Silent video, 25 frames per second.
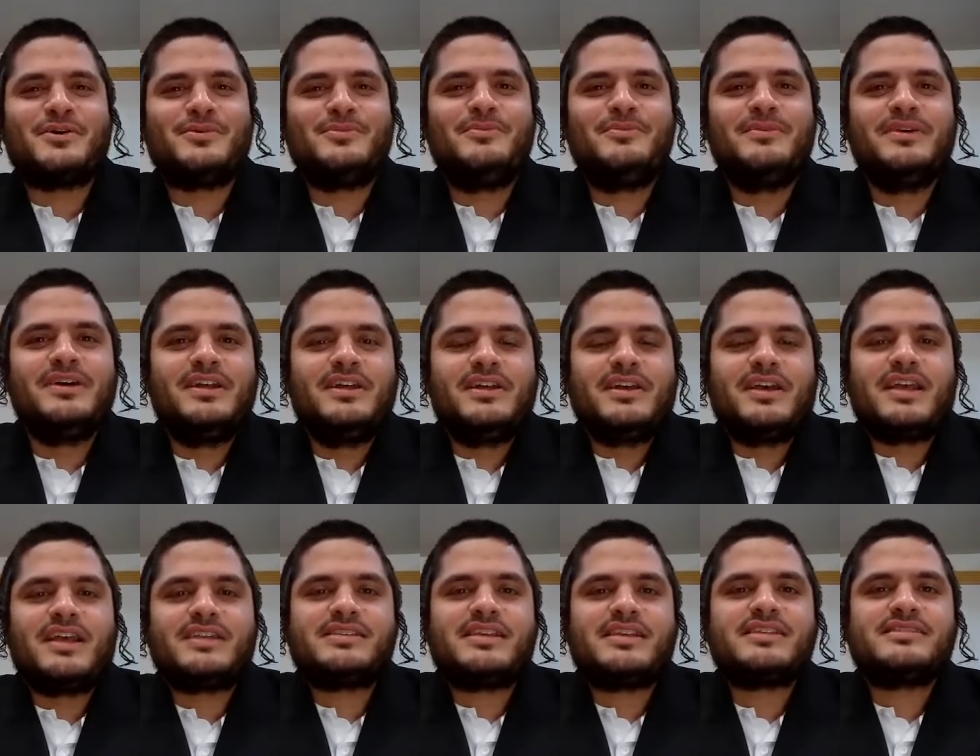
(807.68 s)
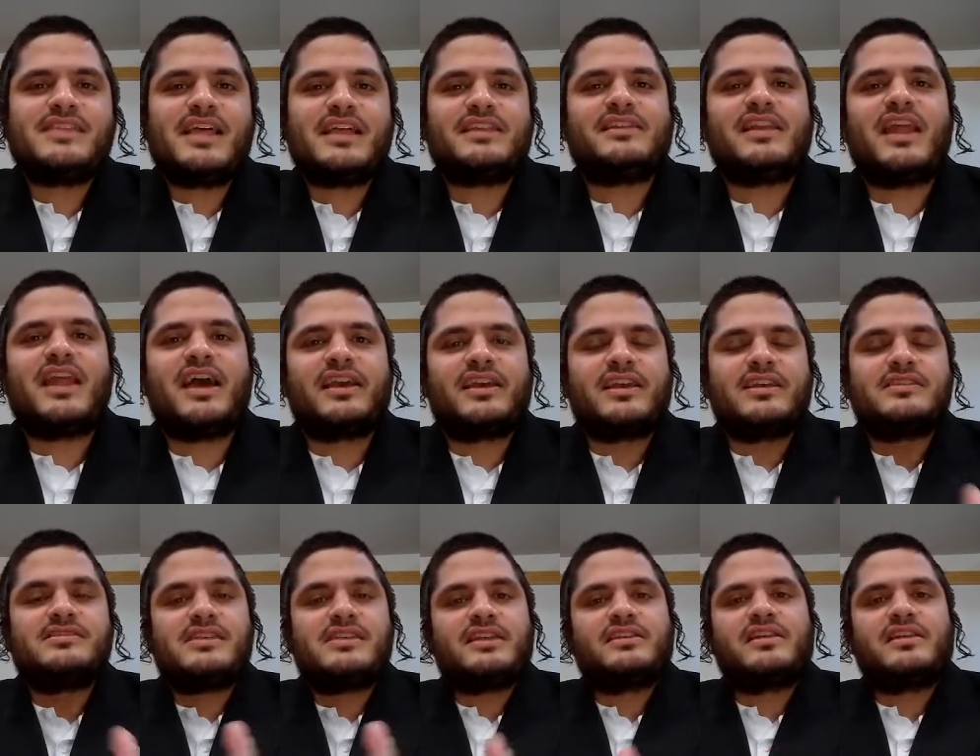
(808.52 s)
So it's it's not
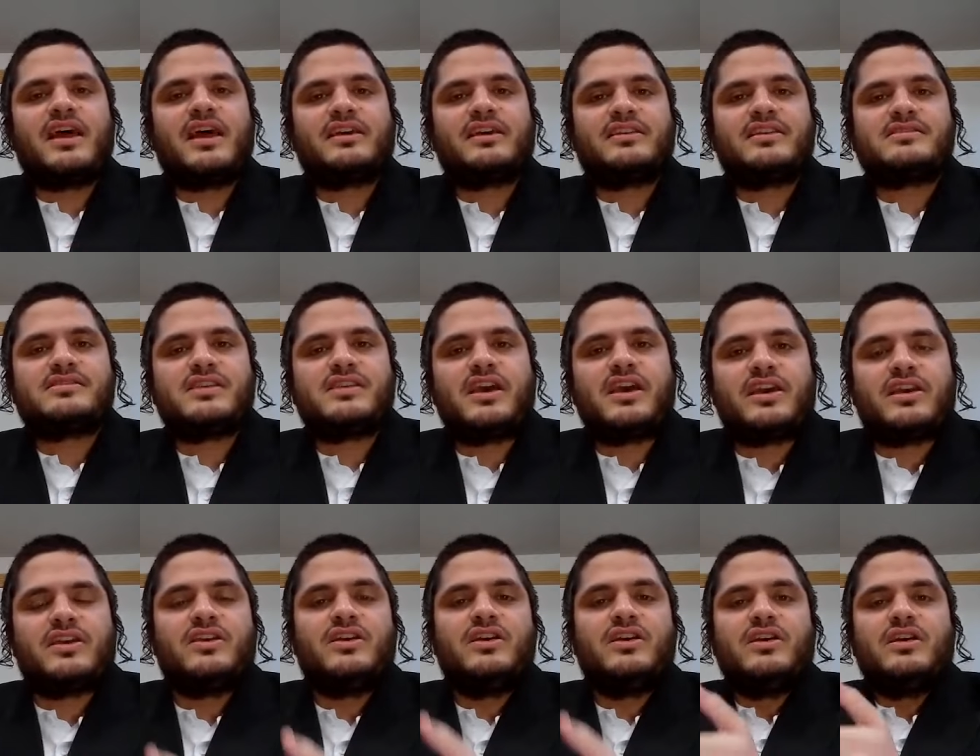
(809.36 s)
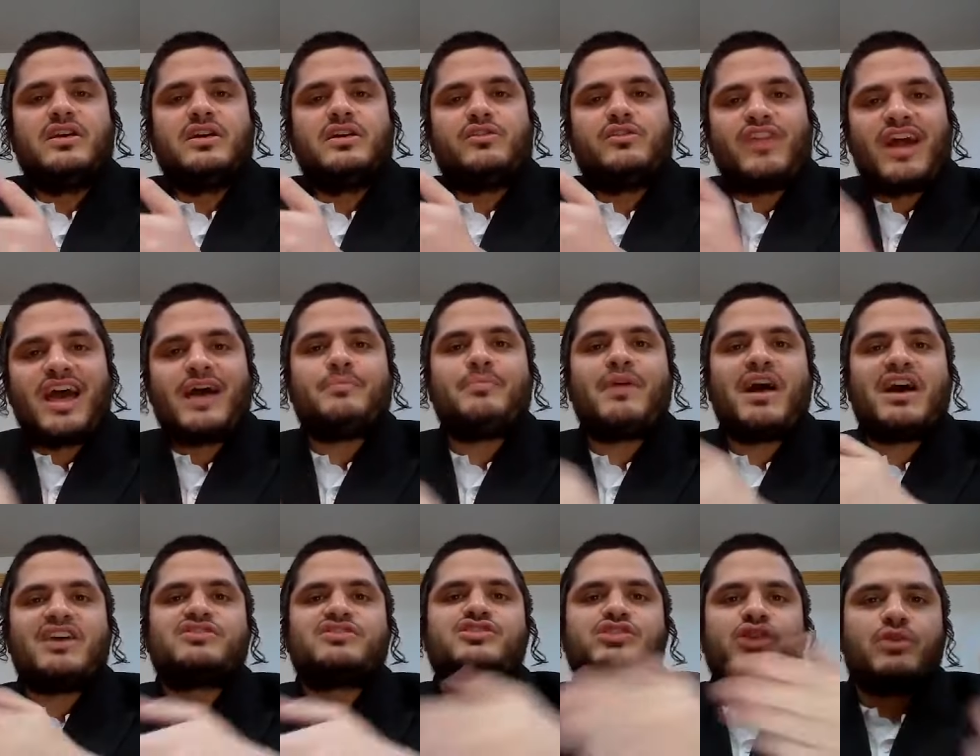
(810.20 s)
like it's not like they say
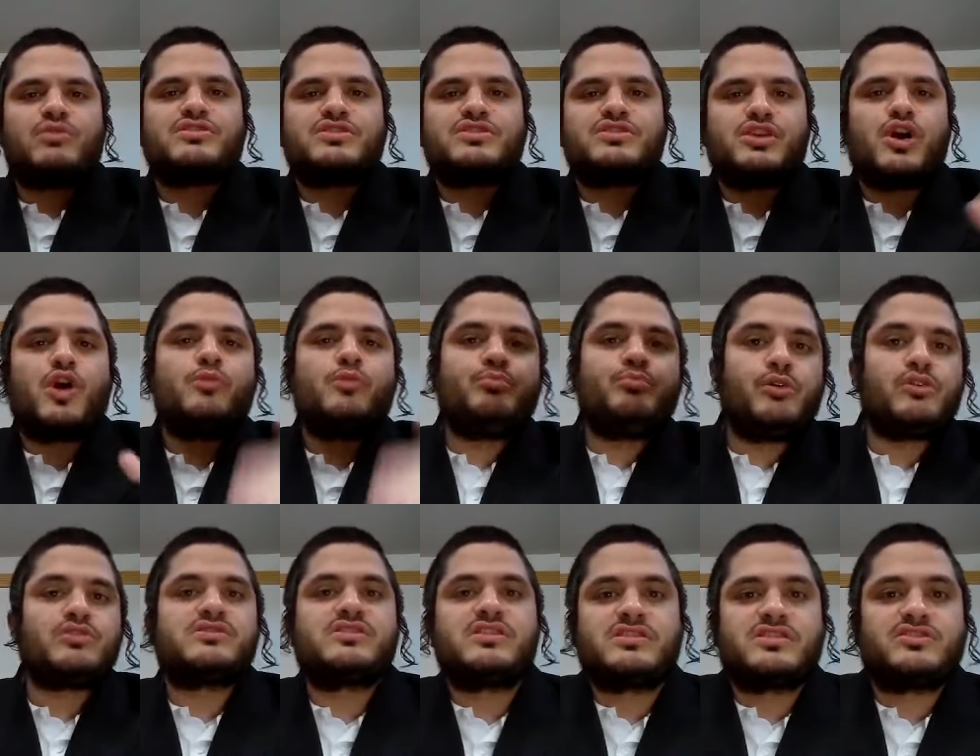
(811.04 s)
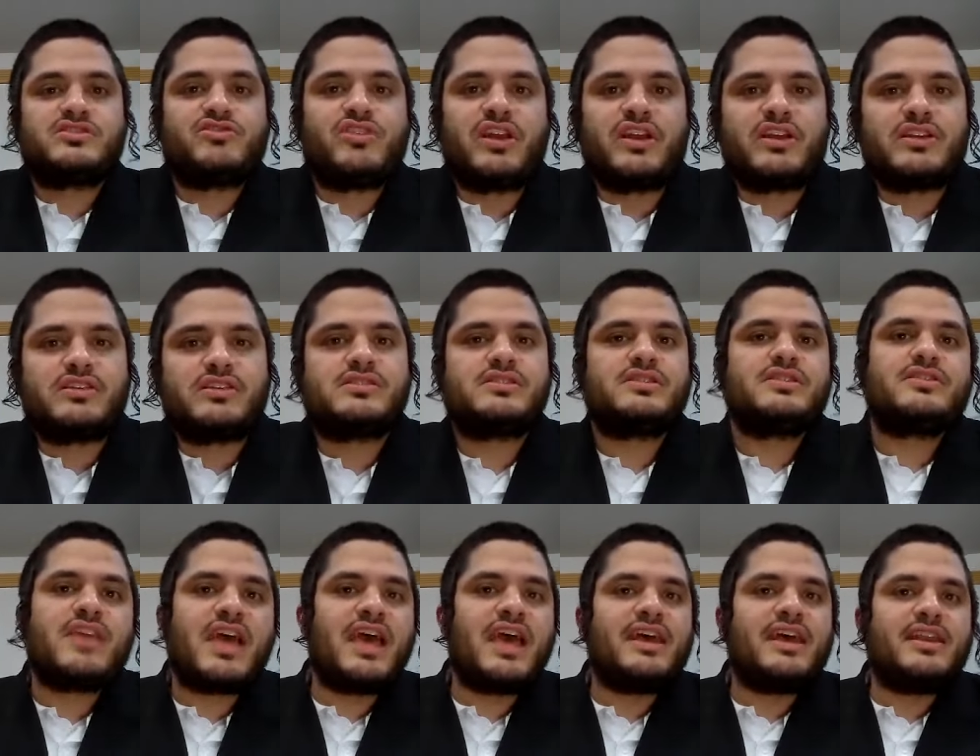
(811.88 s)
Rabbi so and so pulls the
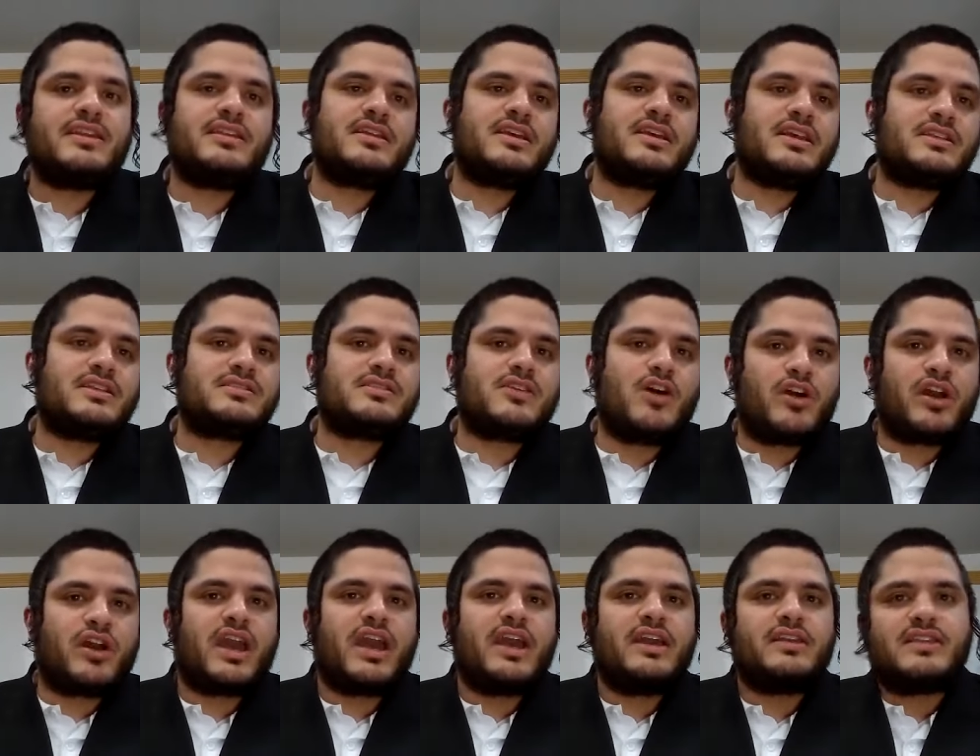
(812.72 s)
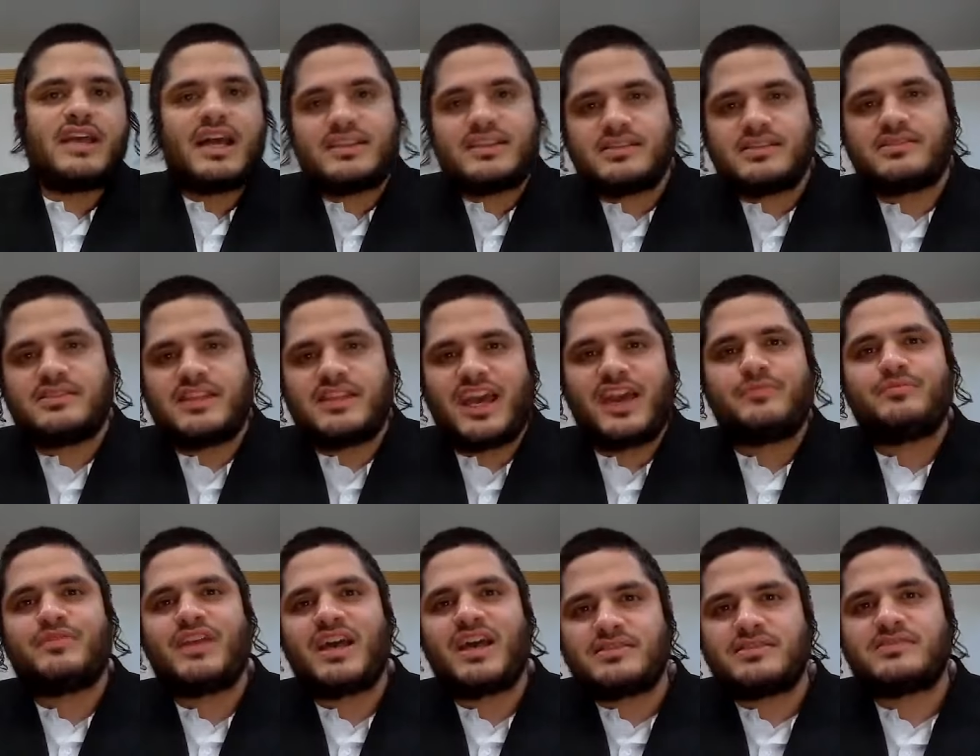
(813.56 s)
strings. Then it's okay. That's his
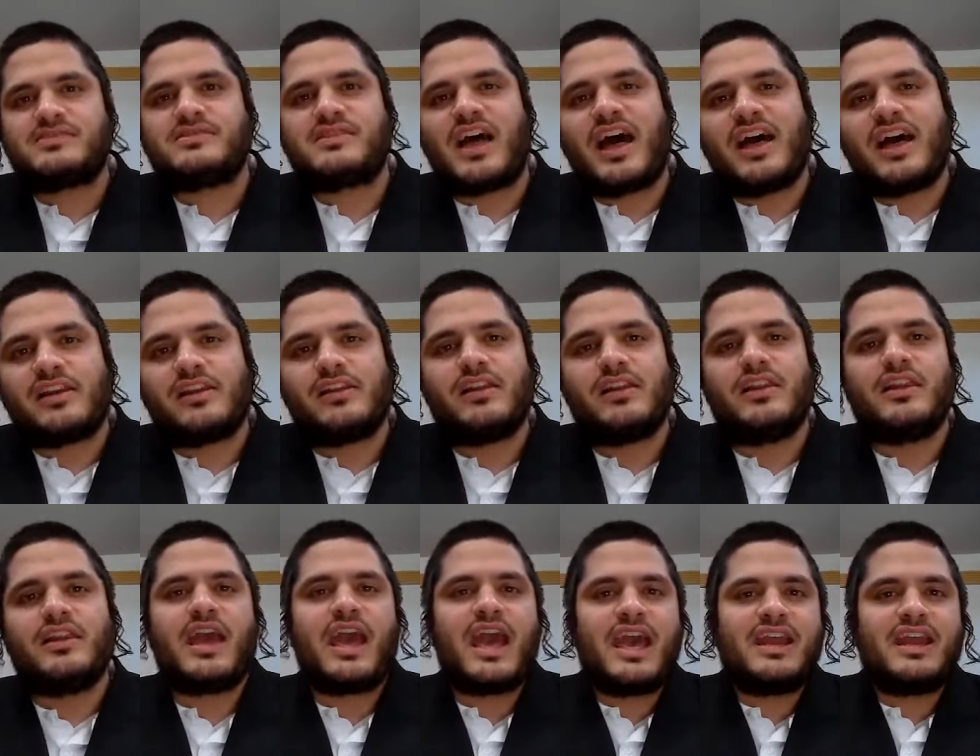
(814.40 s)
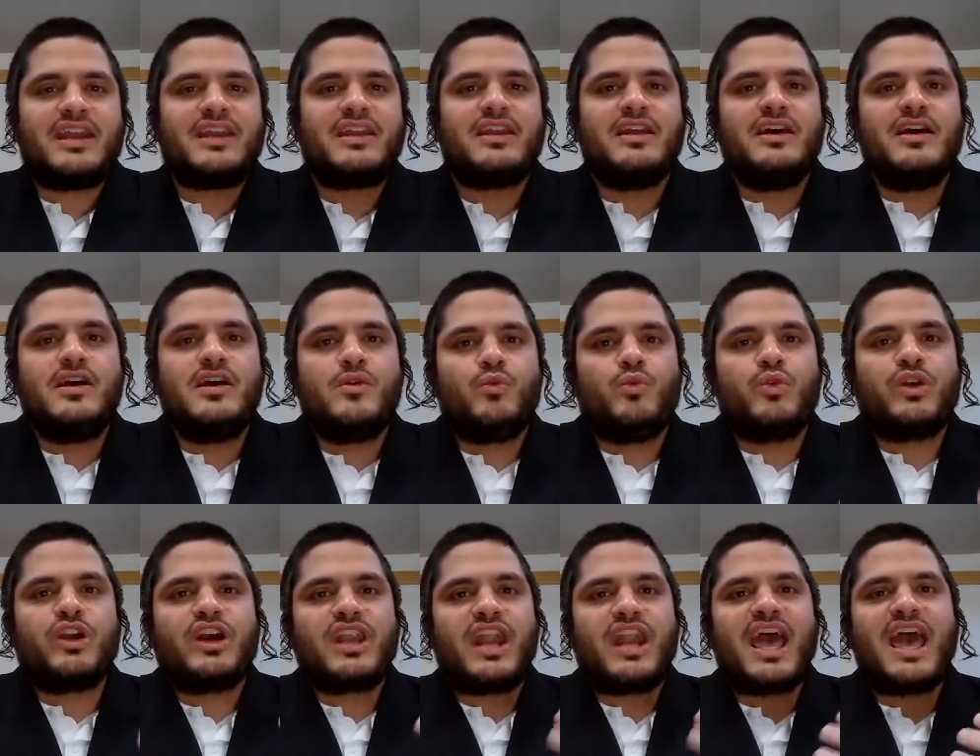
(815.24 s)
name. That's his title, and
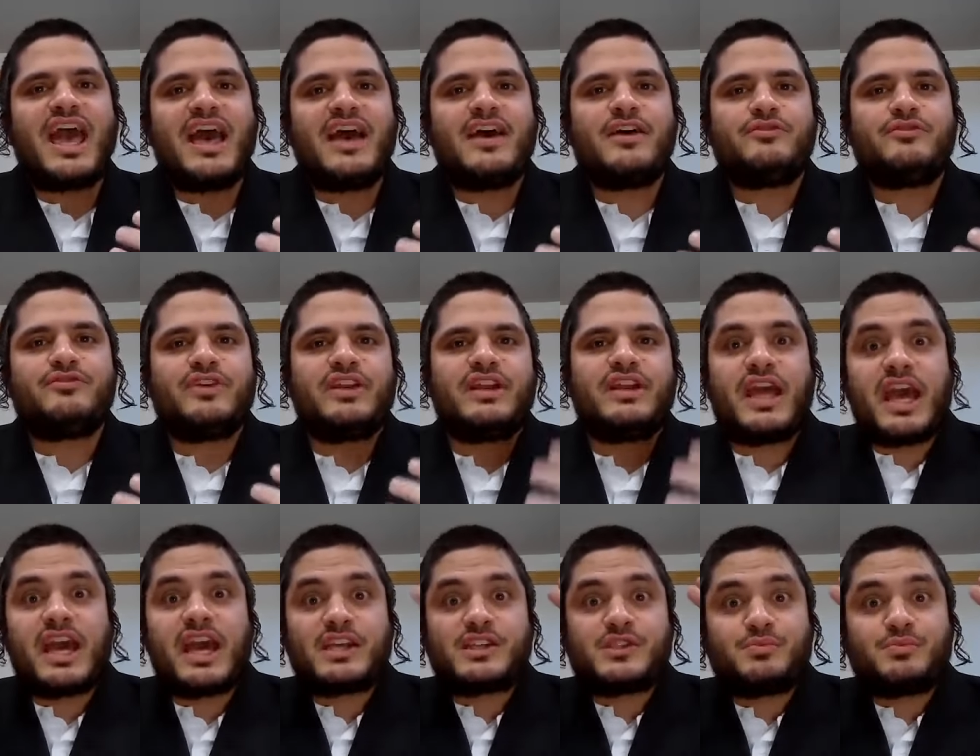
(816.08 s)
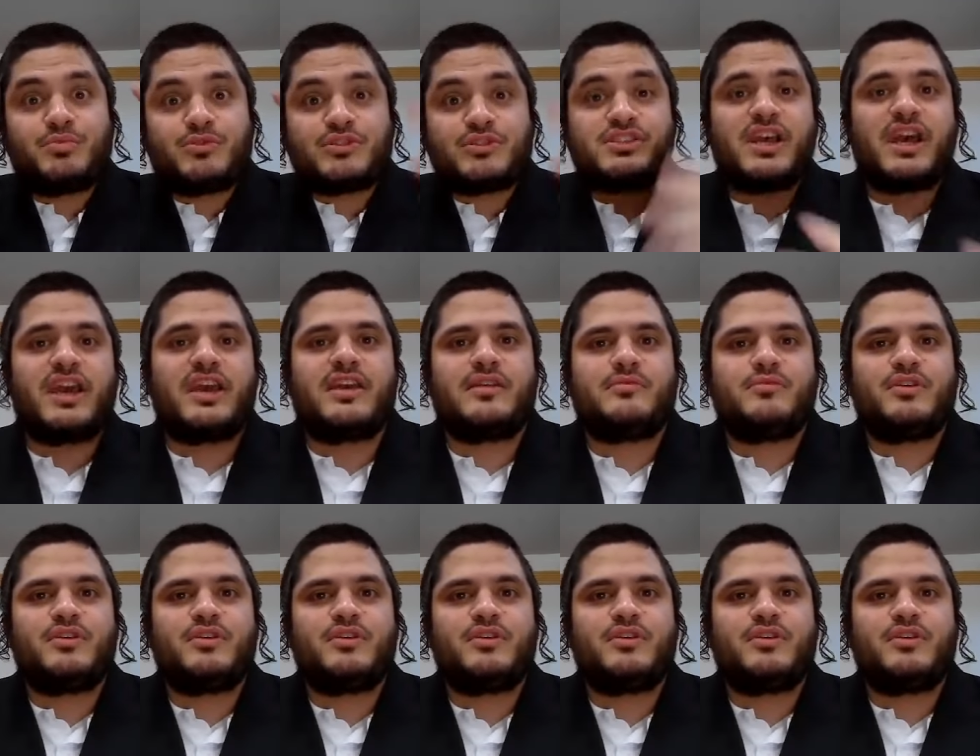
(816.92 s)
we're gonna have an expose.